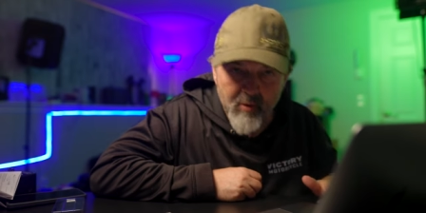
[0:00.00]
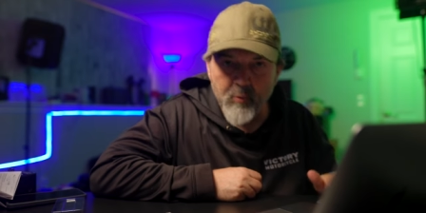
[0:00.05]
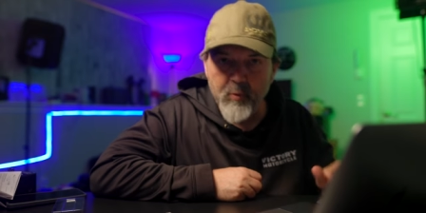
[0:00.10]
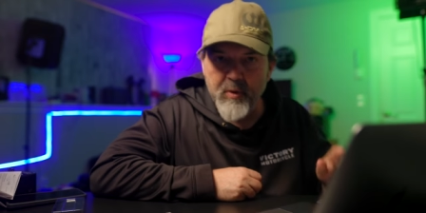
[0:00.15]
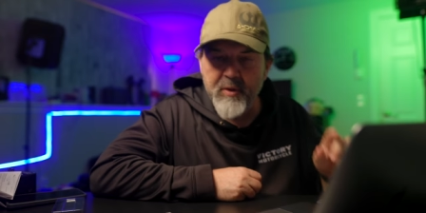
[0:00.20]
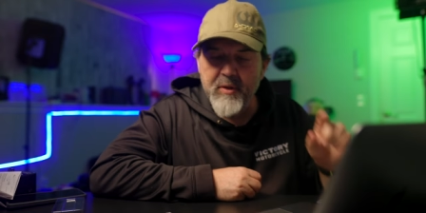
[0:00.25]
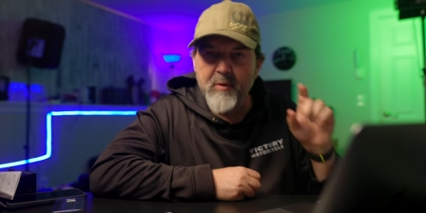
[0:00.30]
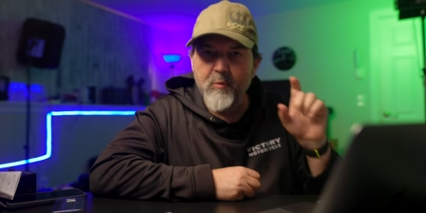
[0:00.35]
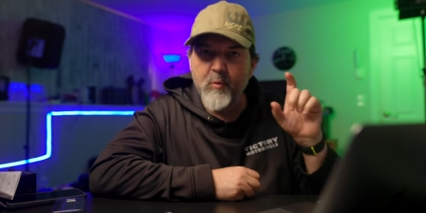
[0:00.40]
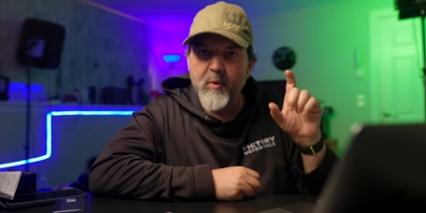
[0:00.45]

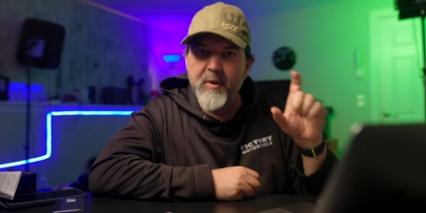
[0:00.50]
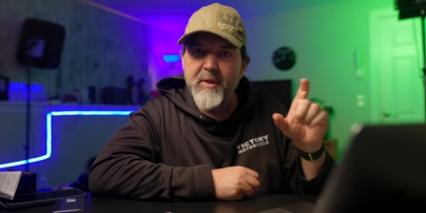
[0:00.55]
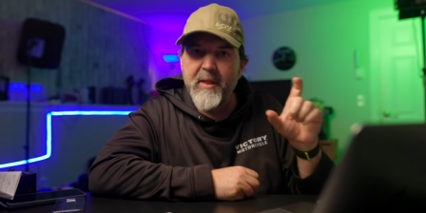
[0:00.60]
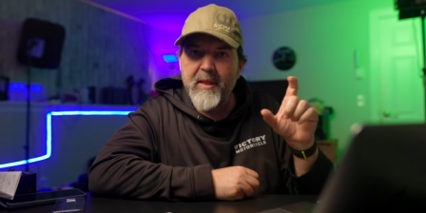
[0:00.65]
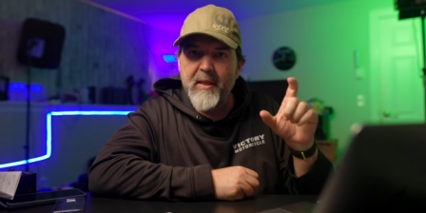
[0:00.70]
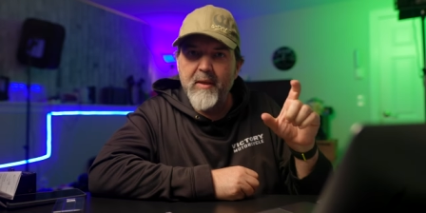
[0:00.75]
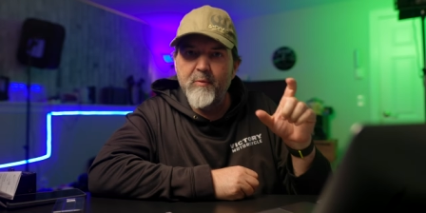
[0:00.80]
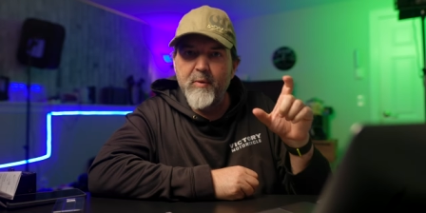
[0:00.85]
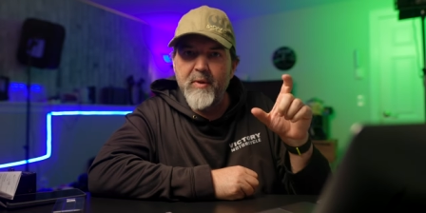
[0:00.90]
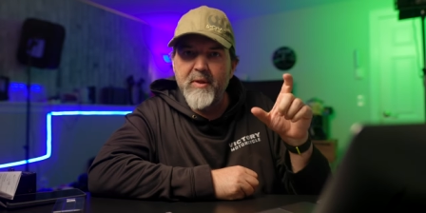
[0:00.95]
with the with
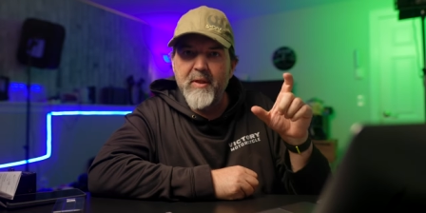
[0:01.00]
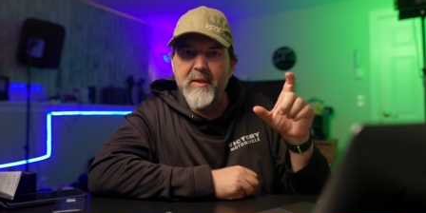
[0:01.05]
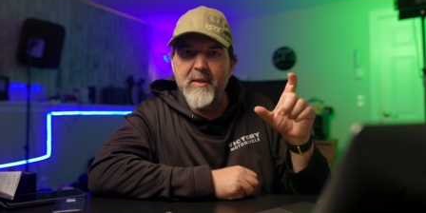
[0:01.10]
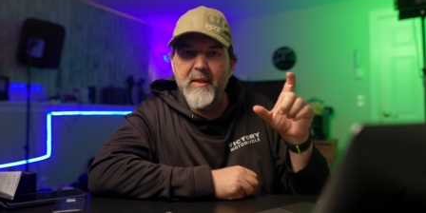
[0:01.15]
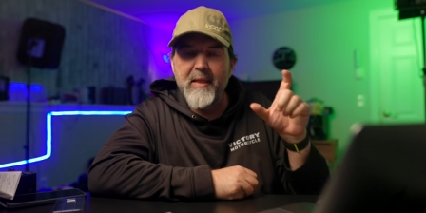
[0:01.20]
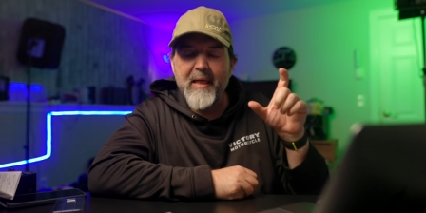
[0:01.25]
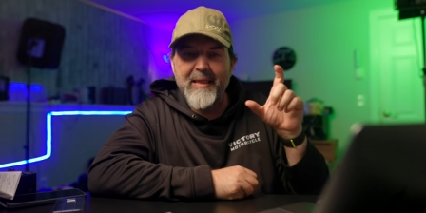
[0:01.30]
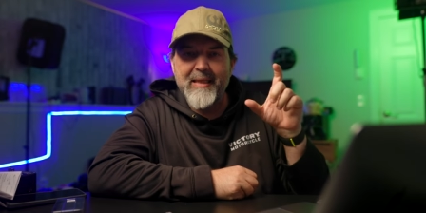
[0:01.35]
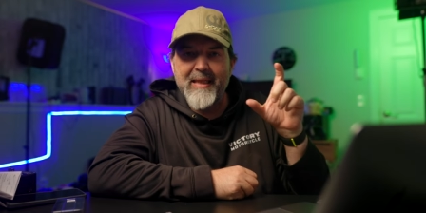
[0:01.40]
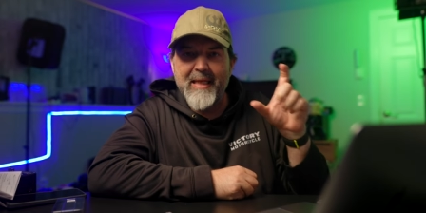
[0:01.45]
the with the
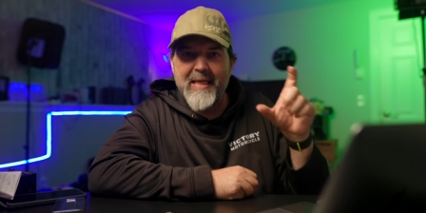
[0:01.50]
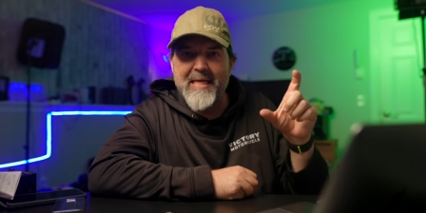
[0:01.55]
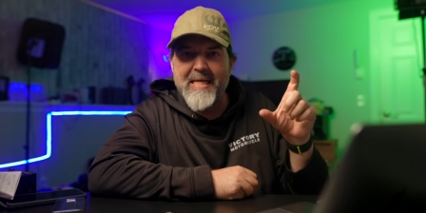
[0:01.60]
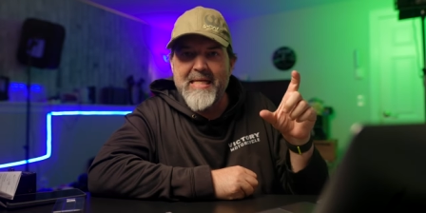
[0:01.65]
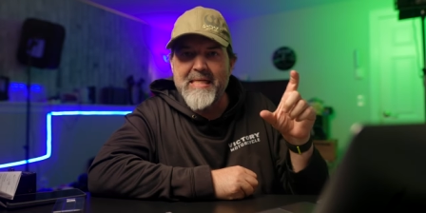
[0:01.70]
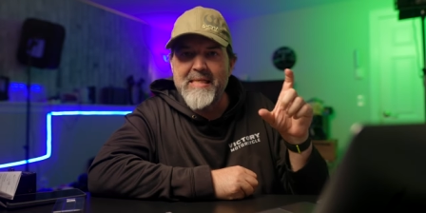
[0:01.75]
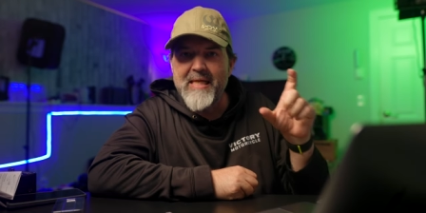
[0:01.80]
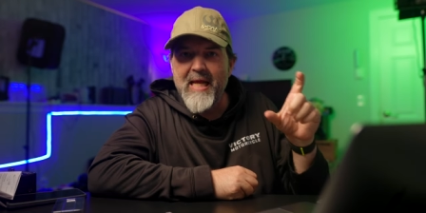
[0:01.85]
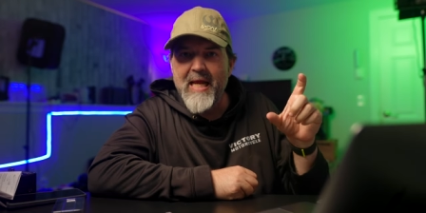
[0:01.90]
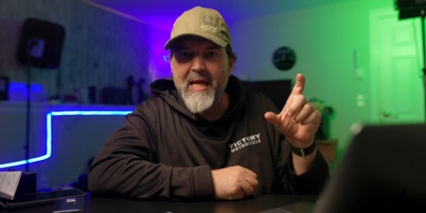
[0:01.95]
like the
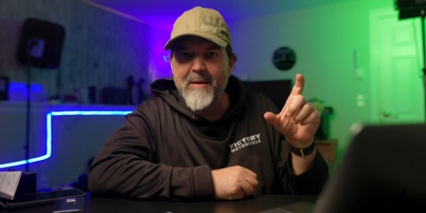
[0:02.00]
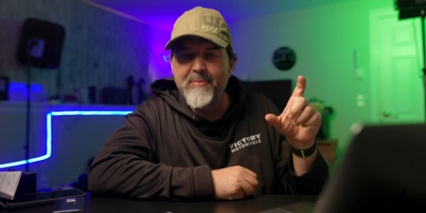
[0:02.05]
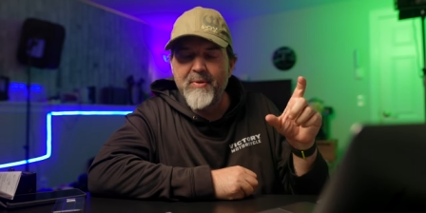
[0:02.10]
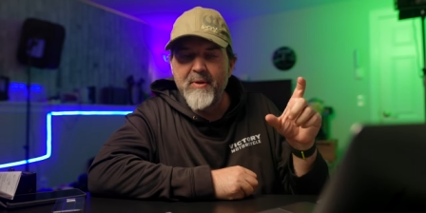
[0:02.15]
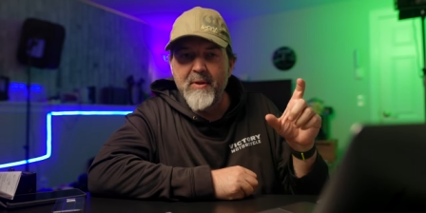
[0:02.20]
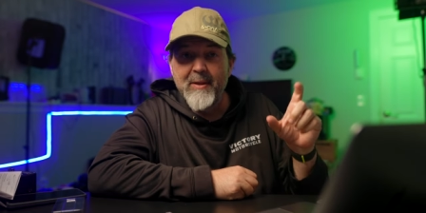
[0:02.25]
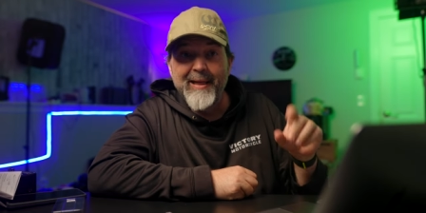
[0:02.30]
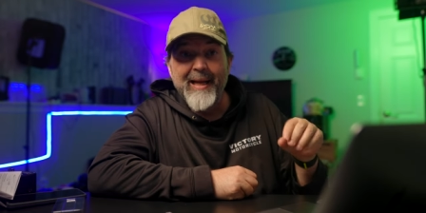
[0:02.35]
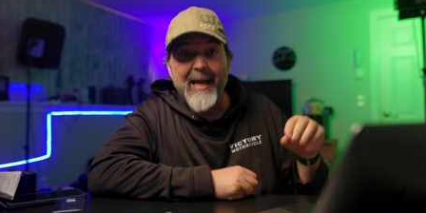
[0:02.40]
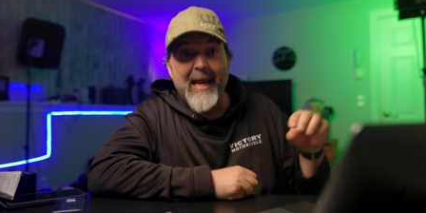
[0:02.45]
heat tape
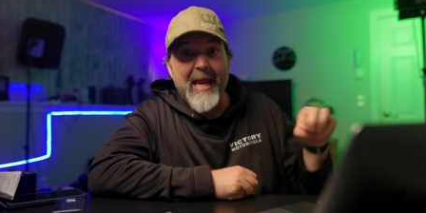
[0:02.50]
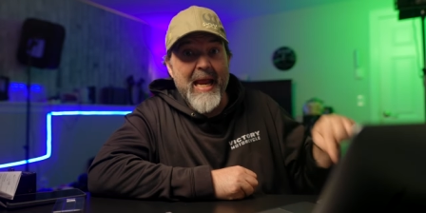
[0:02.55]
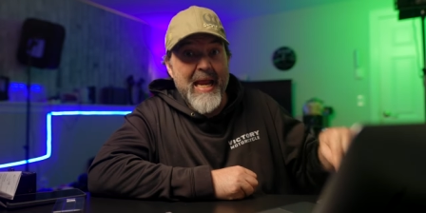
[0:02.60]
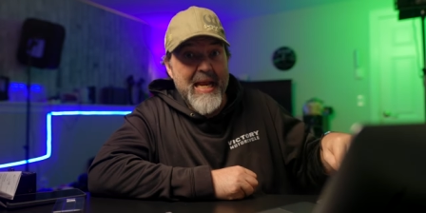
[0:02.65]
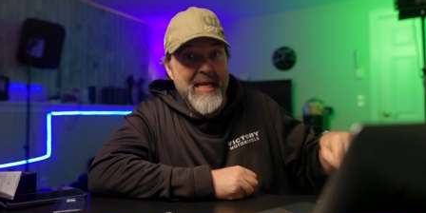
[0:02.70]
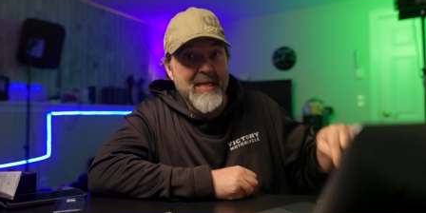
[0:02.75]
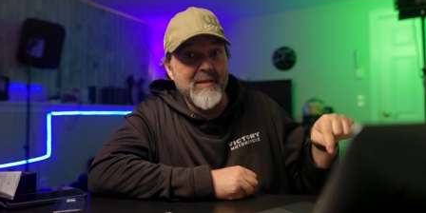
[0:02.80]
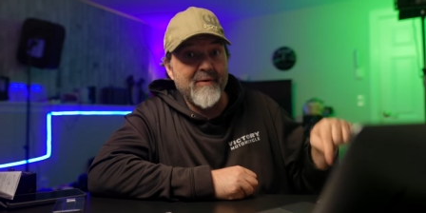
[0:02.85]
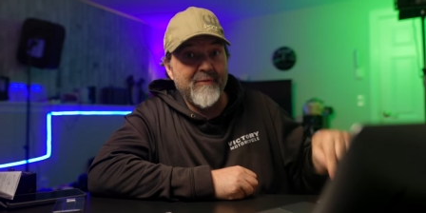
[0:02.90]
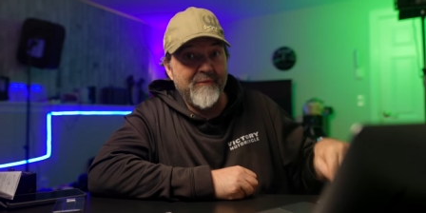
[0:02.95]

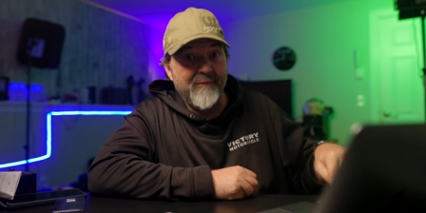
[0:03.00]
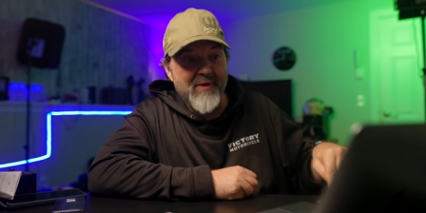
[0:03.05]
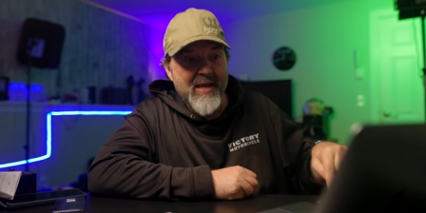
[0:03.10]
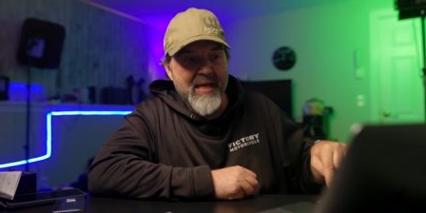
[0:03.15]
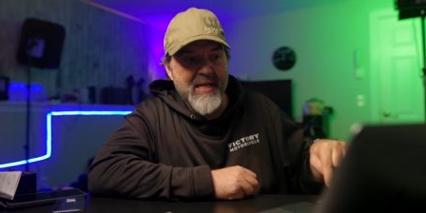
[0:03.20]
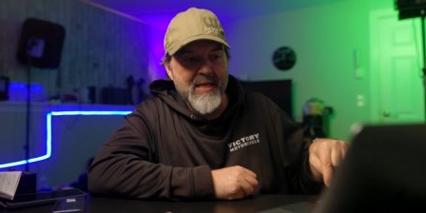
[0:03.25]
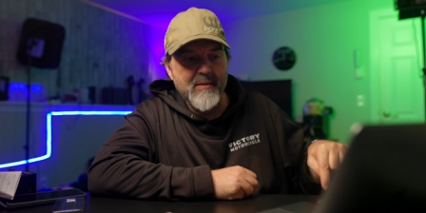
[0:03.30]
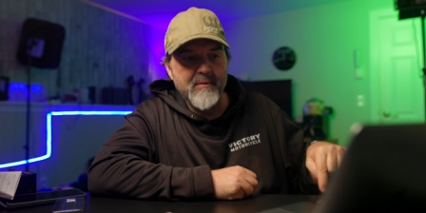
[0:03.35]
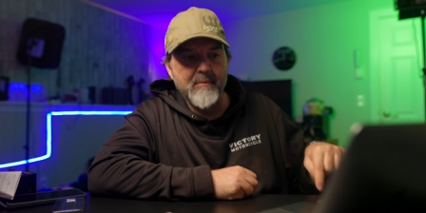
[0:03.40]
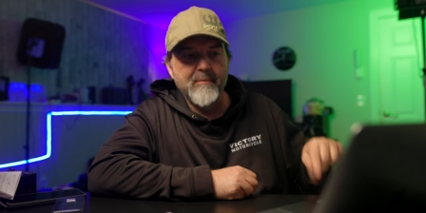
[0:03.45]
and the
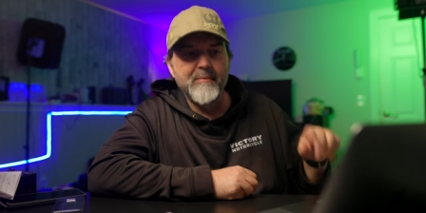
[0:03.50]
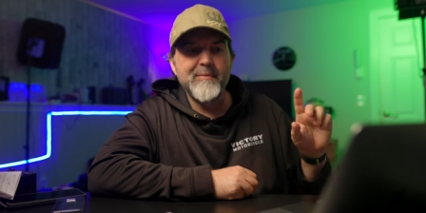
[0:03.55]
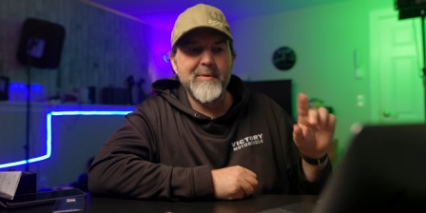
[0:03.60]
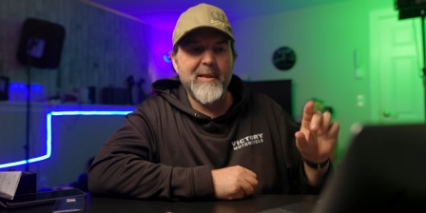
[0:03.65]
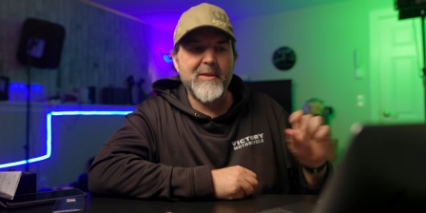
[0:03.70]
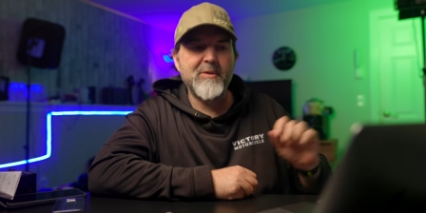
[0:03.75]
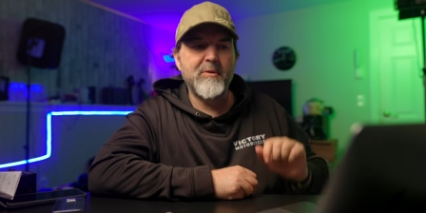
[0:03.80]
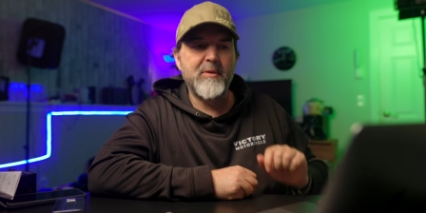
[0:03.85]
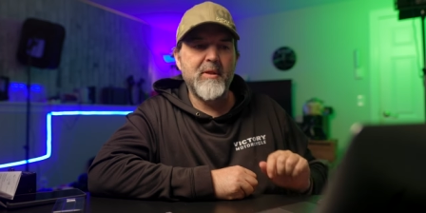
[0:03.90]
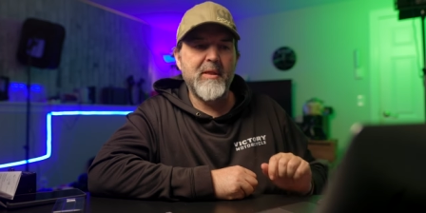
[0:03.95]
fan.
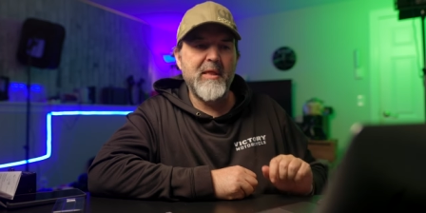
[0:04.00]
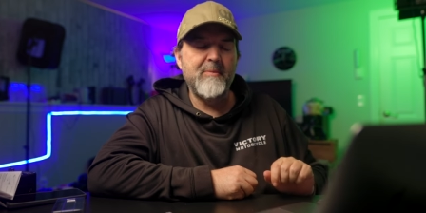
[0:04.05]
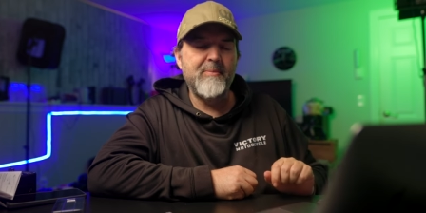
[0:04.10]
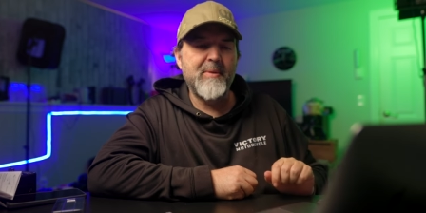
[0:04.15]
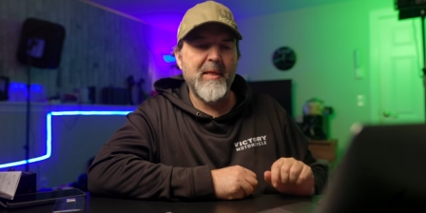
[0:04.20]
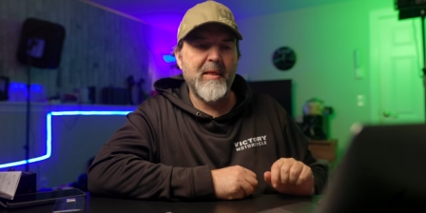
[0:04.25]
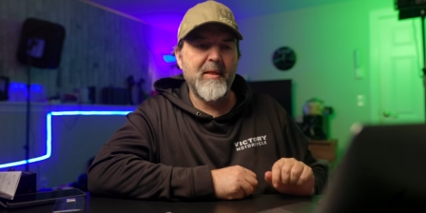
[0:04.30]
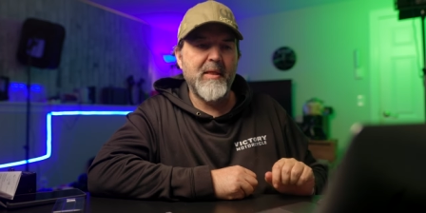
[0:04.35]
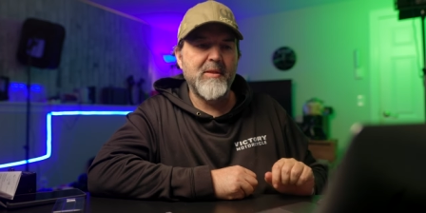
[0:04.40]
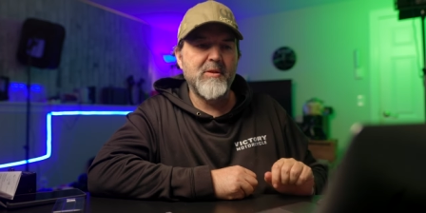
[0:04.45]
That's going to keep
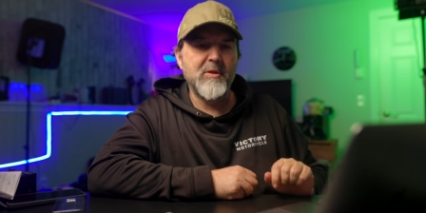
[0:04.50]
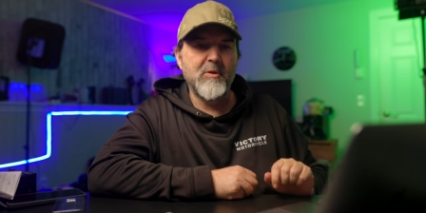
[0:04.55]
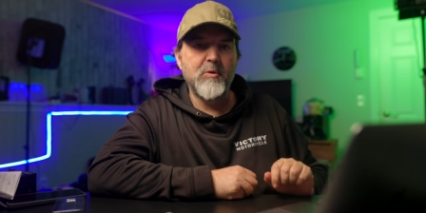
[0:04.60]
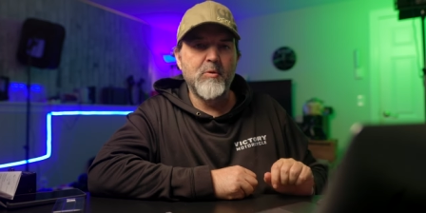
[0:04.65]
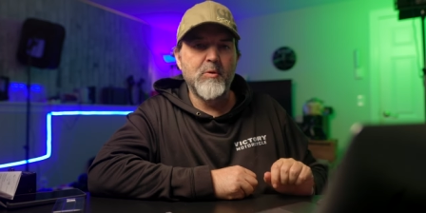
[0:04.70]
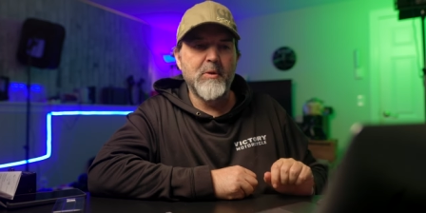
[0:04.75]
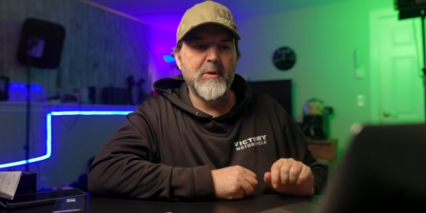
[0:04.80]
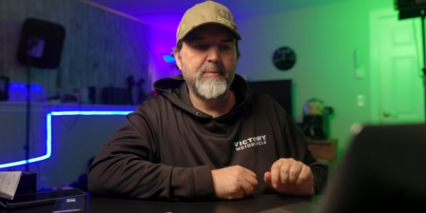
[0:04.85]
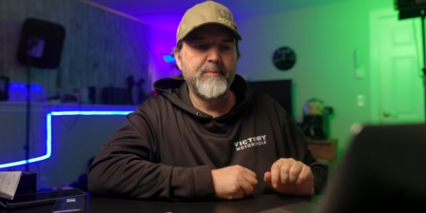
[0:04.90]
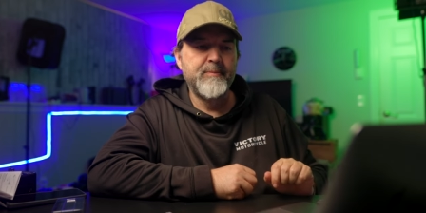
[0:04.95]
that nice and
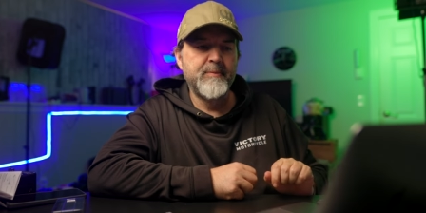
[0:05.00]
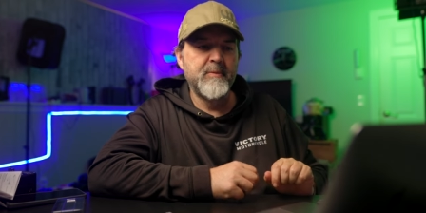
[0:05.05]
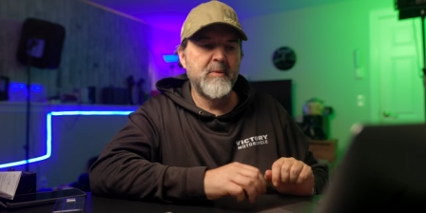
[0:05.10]
cool.